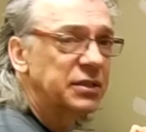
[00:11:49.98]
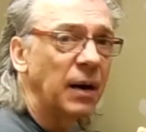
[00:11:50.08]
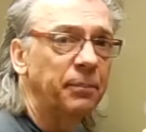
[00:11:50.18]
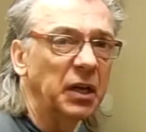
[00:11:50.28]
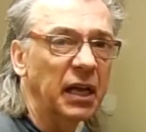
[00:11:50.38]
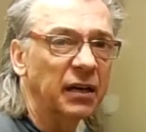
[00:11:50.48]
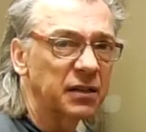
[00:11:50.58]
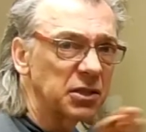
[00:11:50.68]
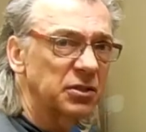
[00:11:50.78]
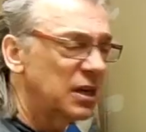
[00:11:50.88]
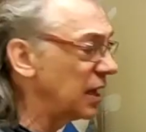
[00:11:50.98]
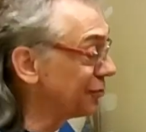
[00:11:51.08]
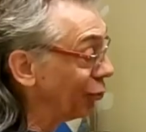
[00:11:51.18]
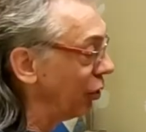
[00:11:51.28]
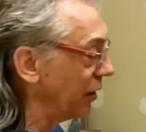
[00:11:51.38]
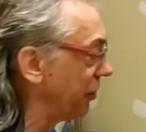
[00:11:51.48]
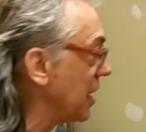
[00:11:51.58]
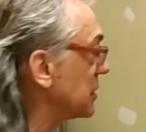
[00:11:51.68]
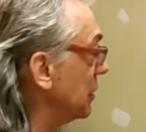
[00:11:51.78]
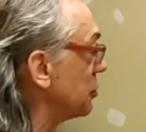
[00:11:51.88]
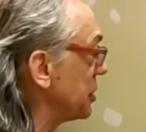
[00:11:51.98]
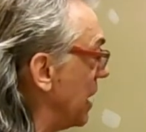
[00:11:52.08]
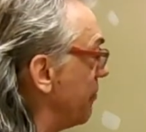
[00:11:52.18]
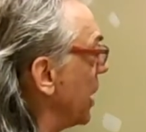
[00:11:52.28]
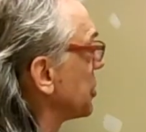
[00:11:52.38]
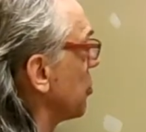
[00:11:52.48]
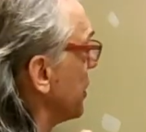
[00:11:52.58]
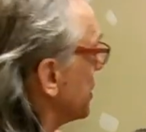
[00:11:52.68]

these up again. Because, you know, it's wood, things loosen up, make sure